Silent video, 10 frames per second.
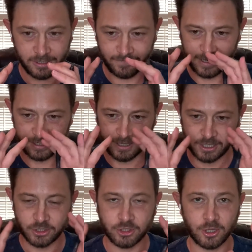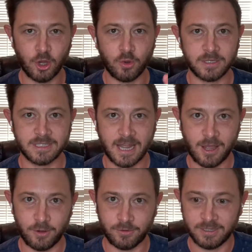if I can slow it
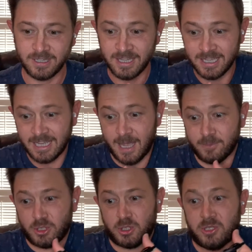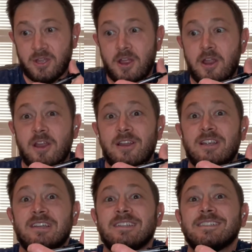down, I'm
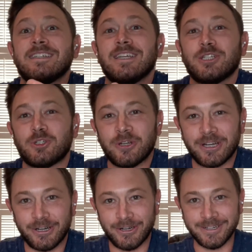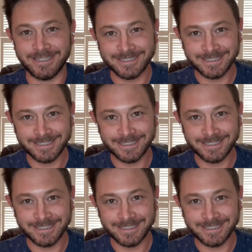starting to get triggered.